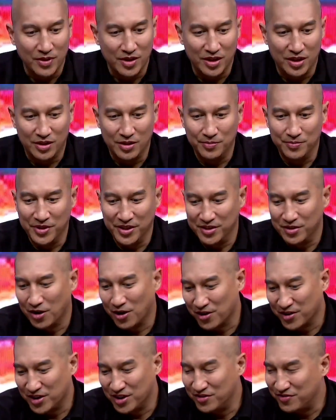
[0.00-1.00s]
And
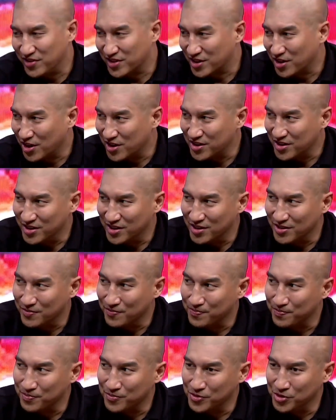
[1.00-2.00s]
Ariel Vanguardia,
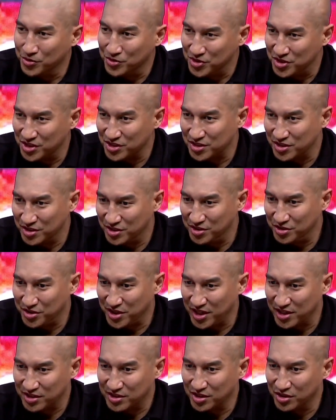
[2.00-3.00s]
who was just the new
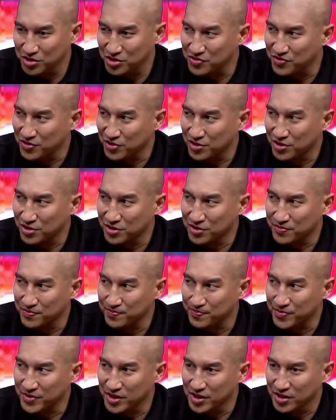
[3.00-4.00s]
head coach for
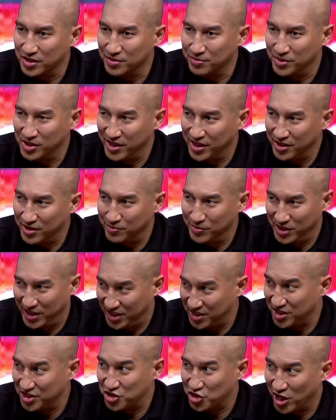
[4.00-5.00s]
the
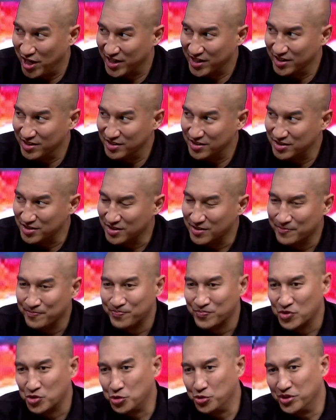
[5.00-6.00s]
Malaysia Dragons,
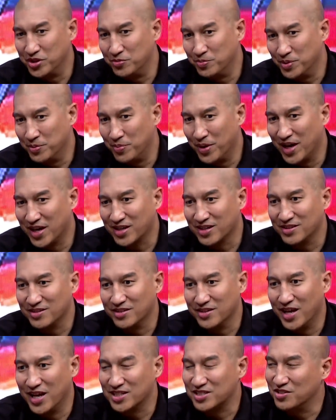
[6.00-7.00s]
tweeted me back and
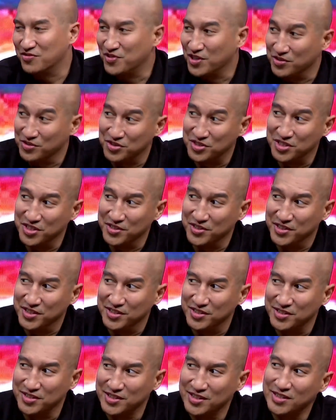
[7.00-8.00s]
asked if I was
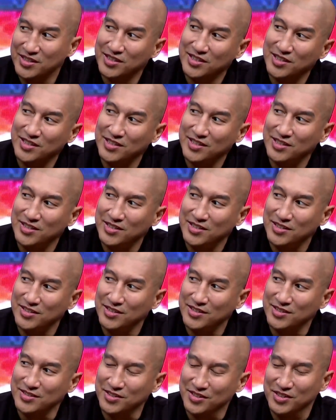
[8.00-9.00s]
serious.
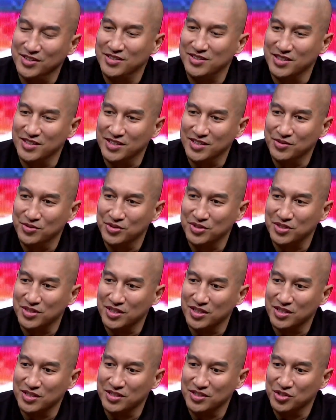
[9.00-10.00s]
So he said he was
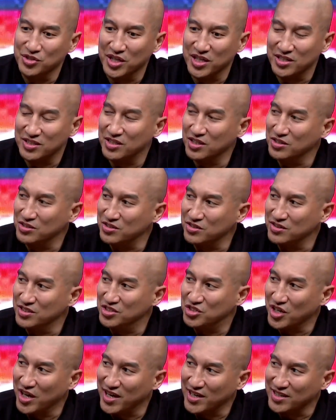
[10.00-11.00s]
the new head coach of the
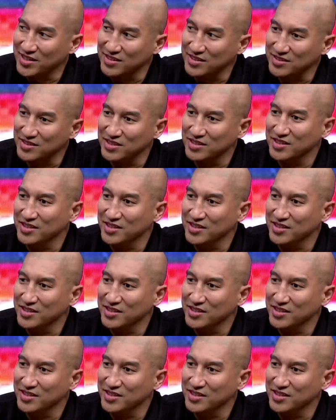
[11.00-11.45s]
Dragons and